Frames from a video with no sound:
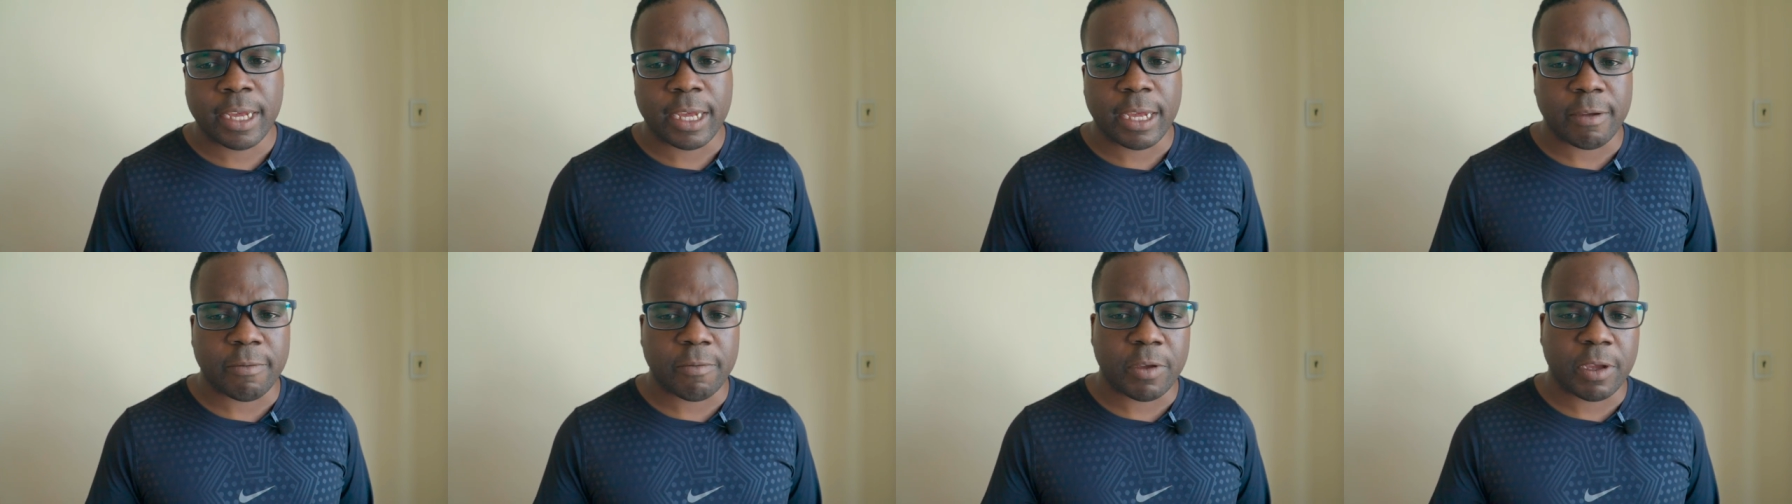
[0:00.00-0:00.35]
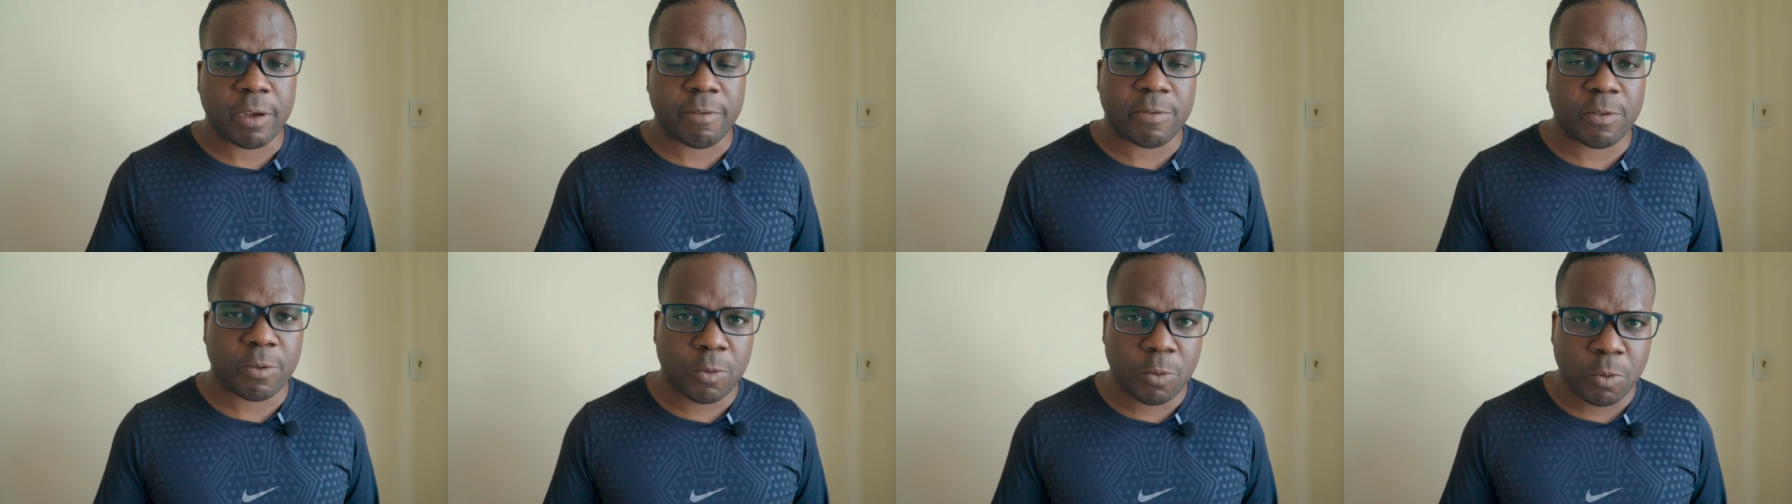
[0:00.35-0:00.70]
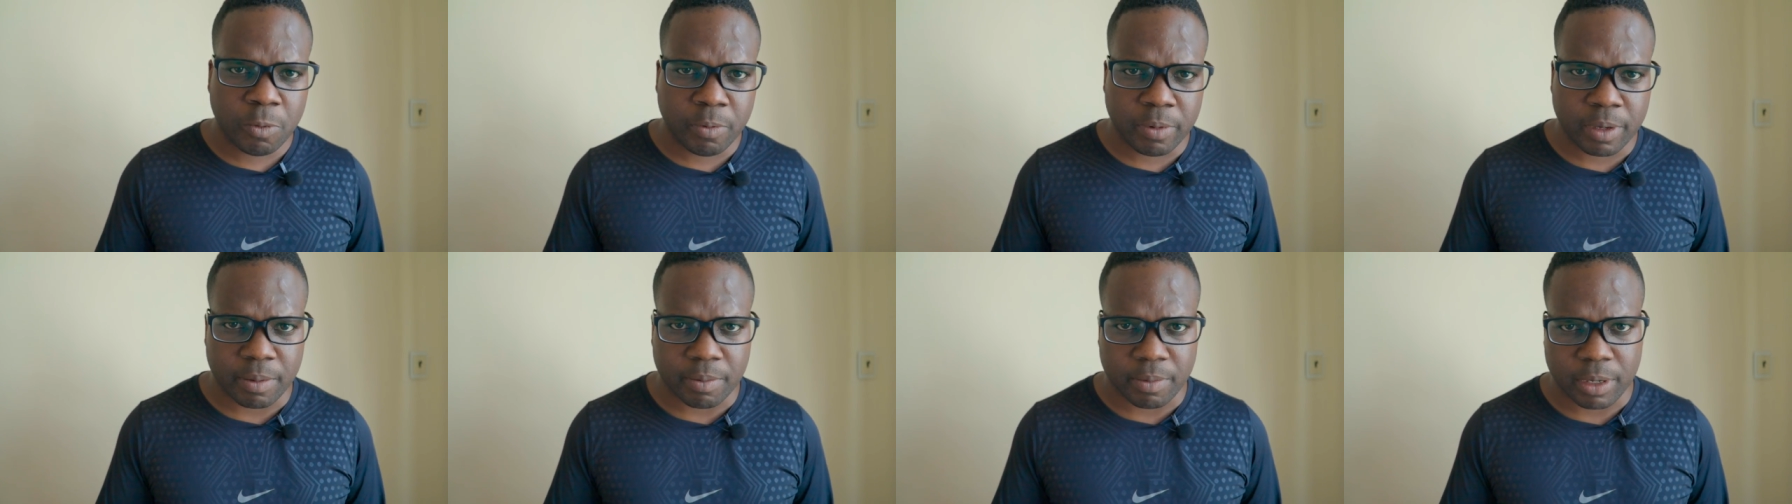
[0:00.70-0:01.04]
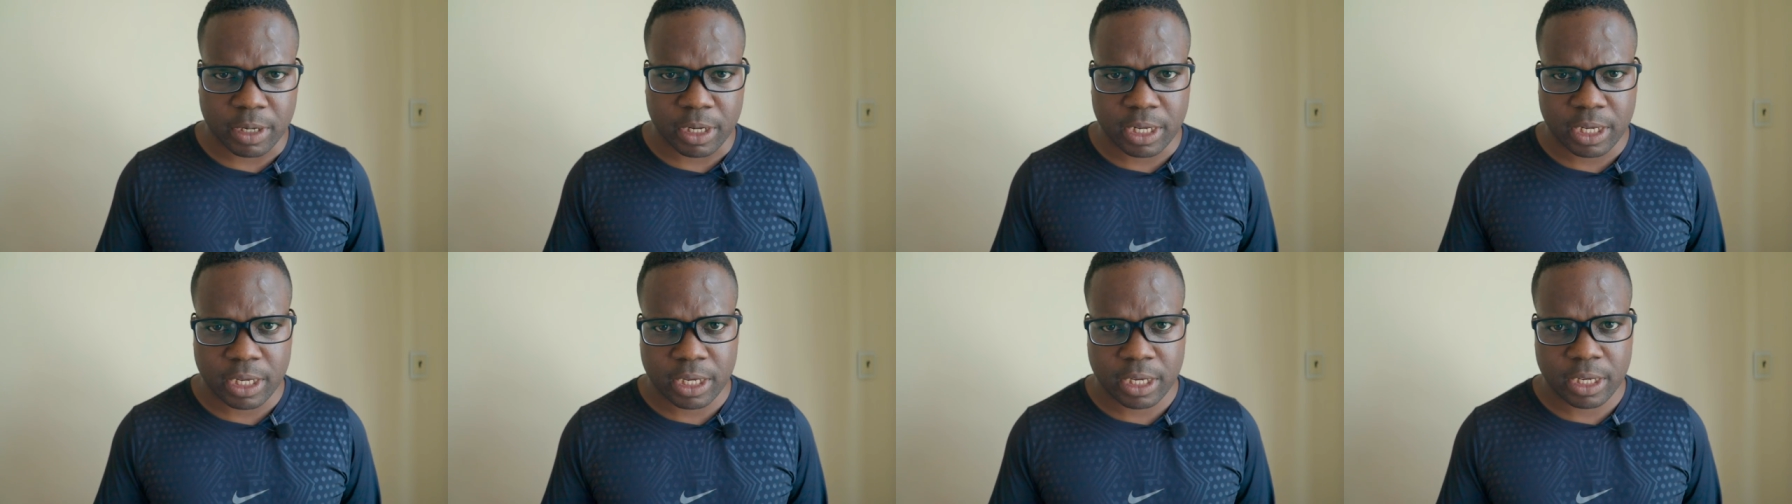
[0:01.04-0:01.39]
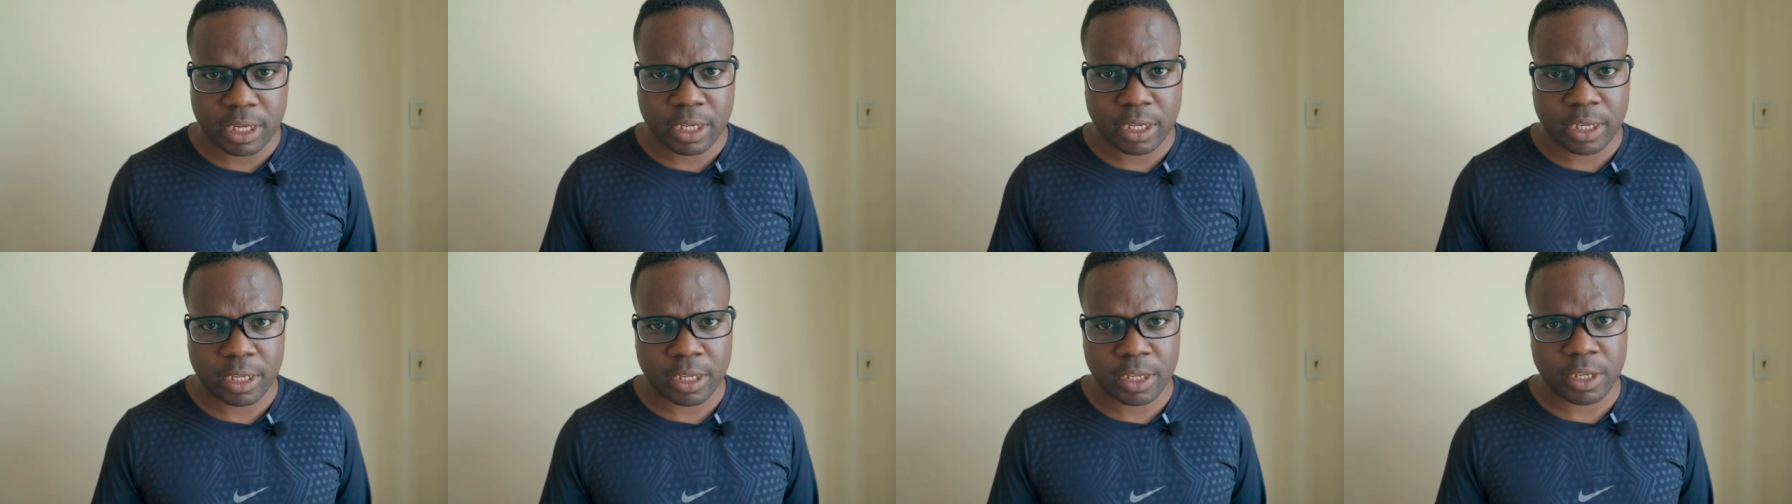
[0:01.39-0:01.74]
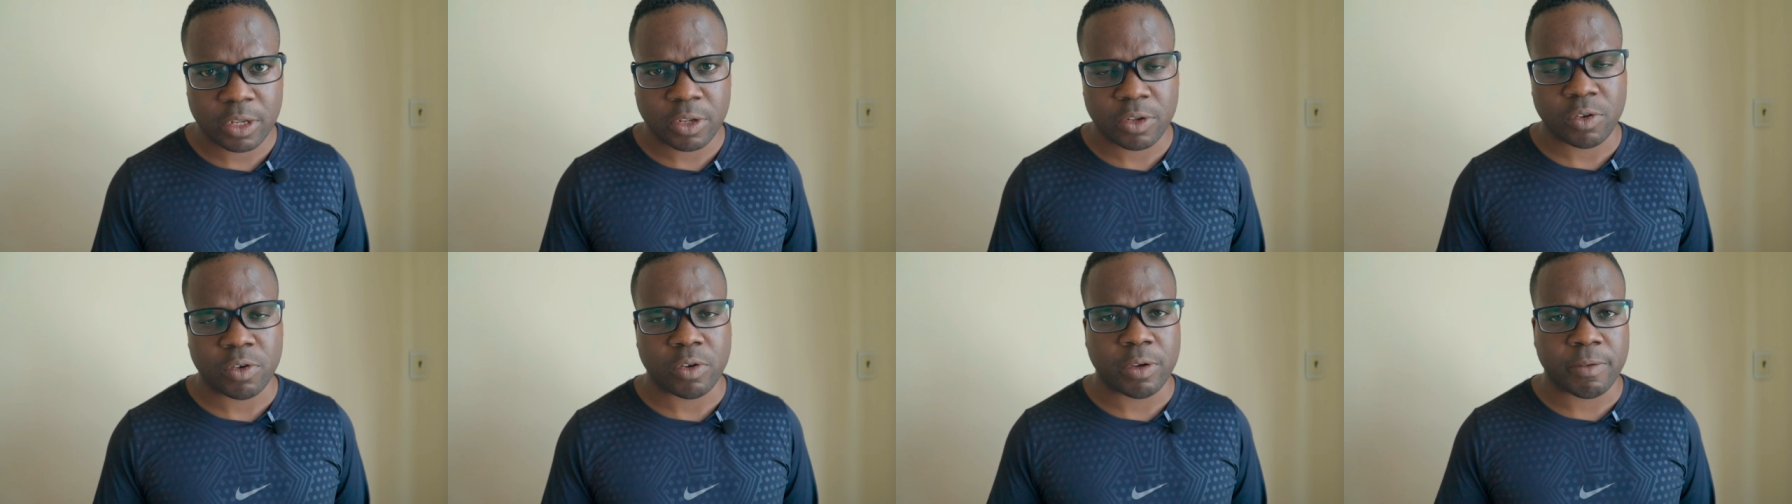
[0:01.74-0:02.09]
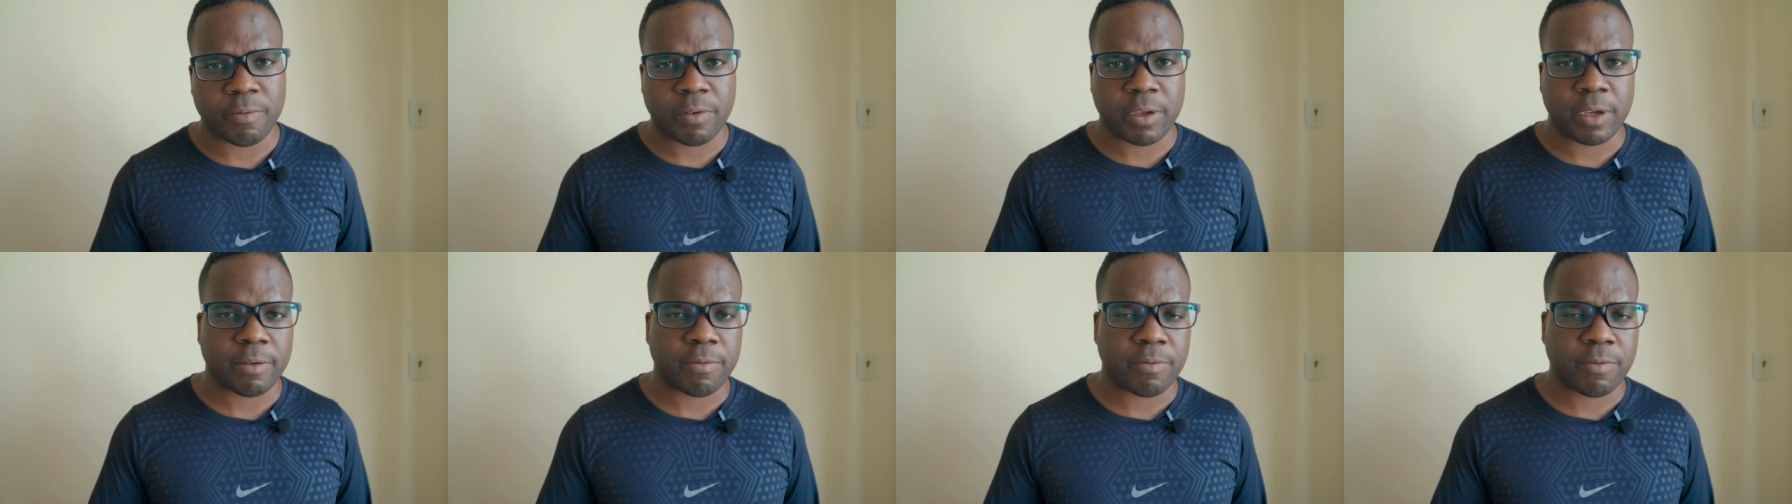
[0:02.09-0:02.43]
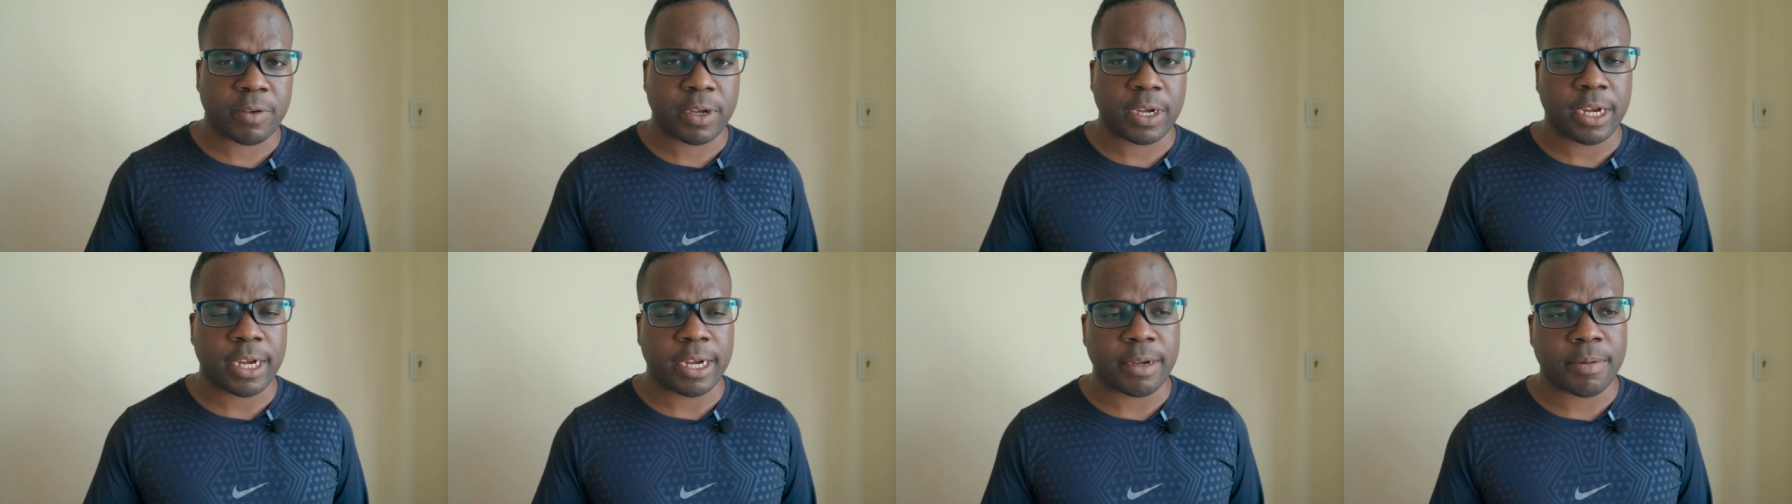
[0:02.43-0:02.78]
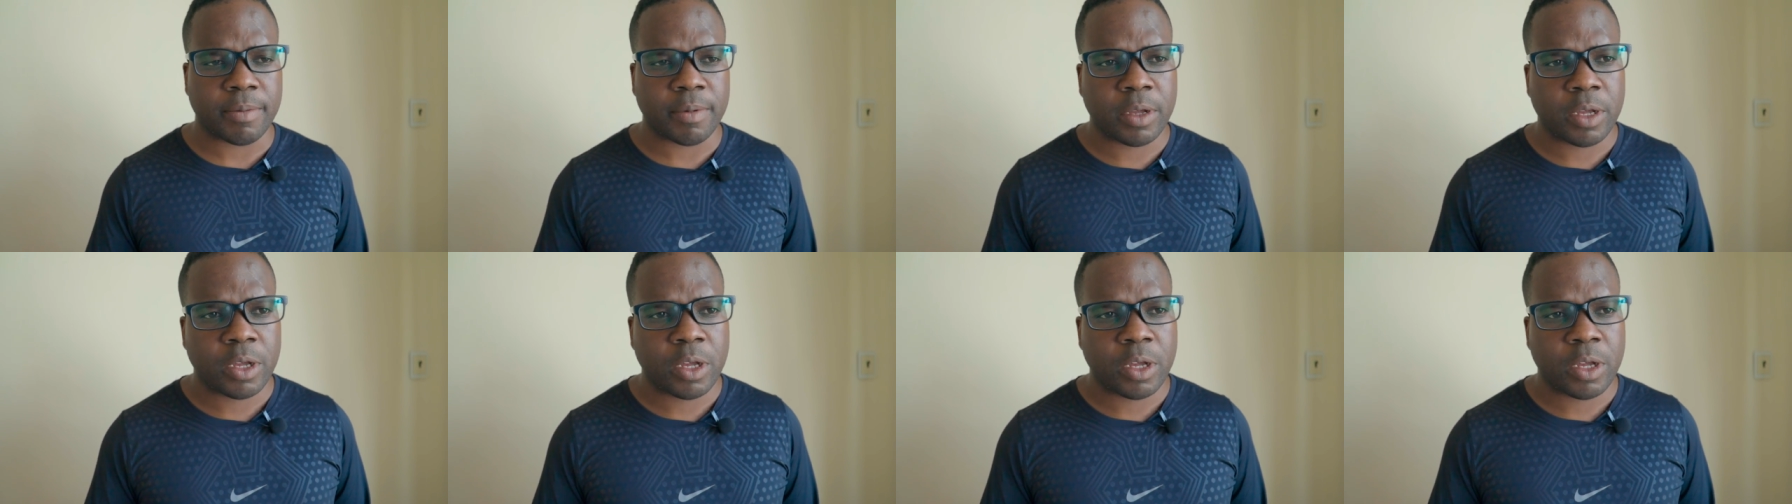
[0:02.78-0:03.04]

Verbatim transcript: If you have two members, so if you have uh,